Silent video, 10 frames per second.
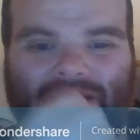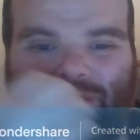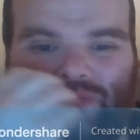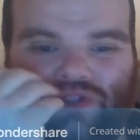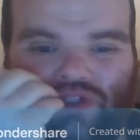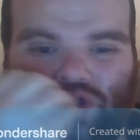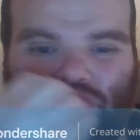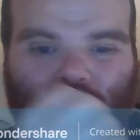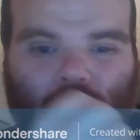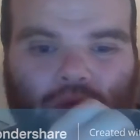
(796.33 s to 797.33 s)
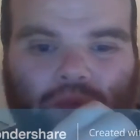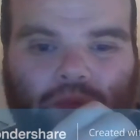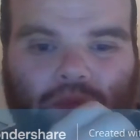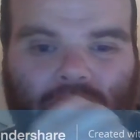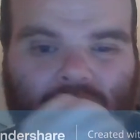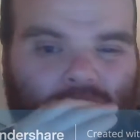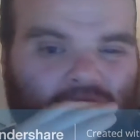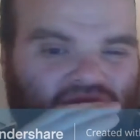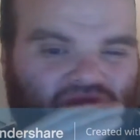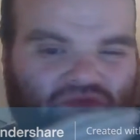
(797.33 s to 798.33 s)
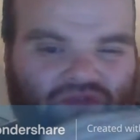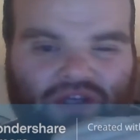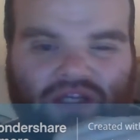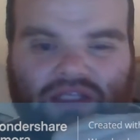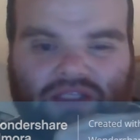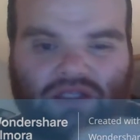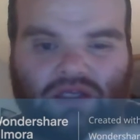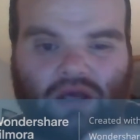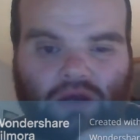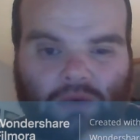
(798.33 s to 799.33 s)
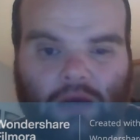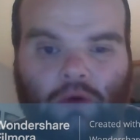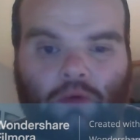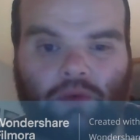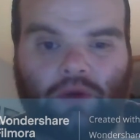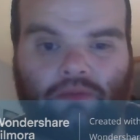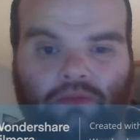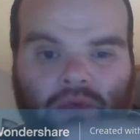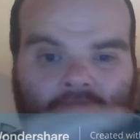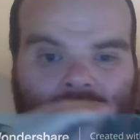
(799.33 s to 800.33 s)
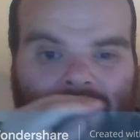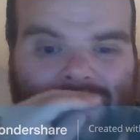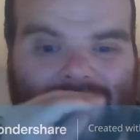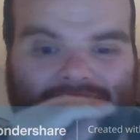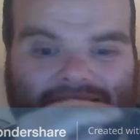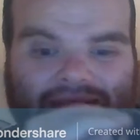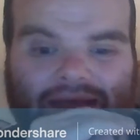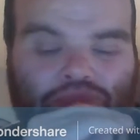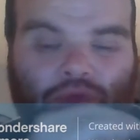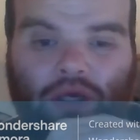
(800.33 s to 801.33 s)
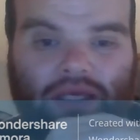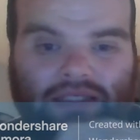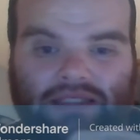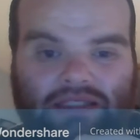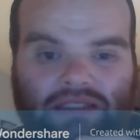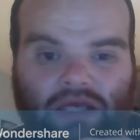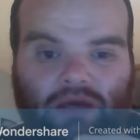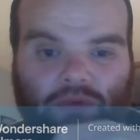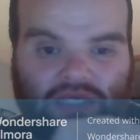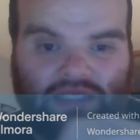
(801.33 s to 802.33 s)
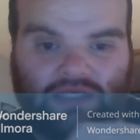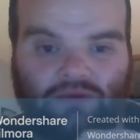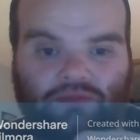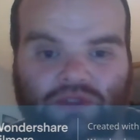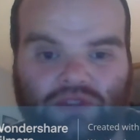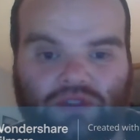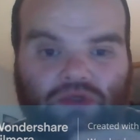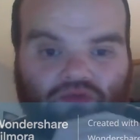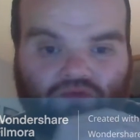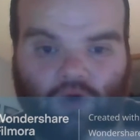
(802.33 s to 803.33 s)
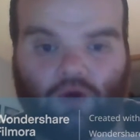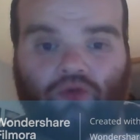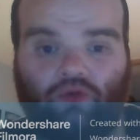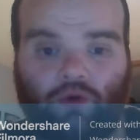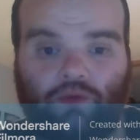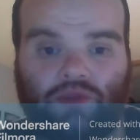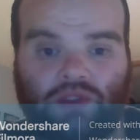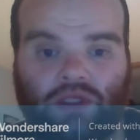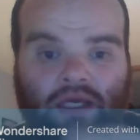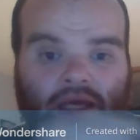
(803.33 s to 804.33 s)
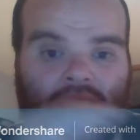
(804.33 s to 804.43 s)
It was slow. It was a really slow album. I'm not into slow when it comes to rock groups.